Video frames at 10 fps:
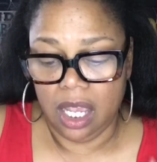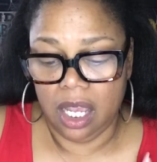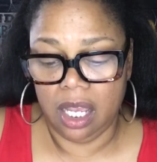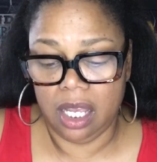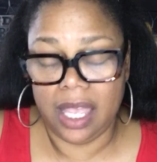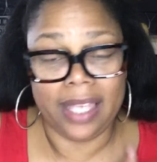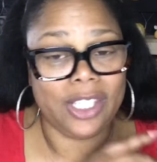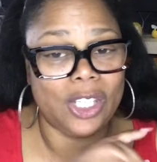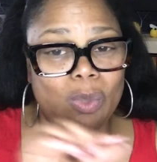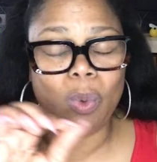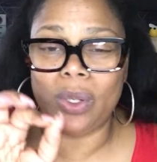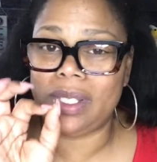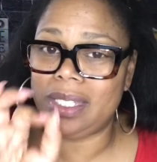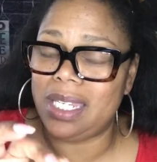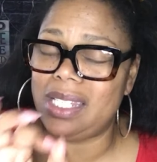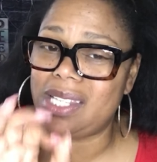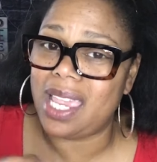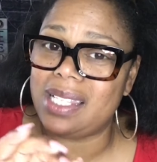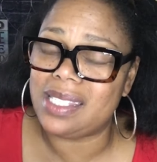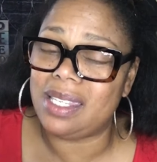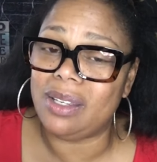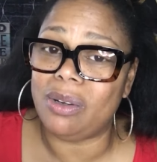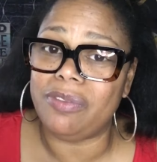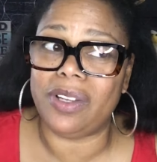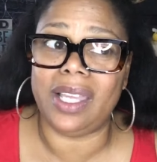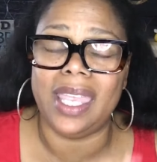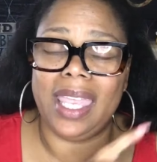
Uh, I just want D J Silva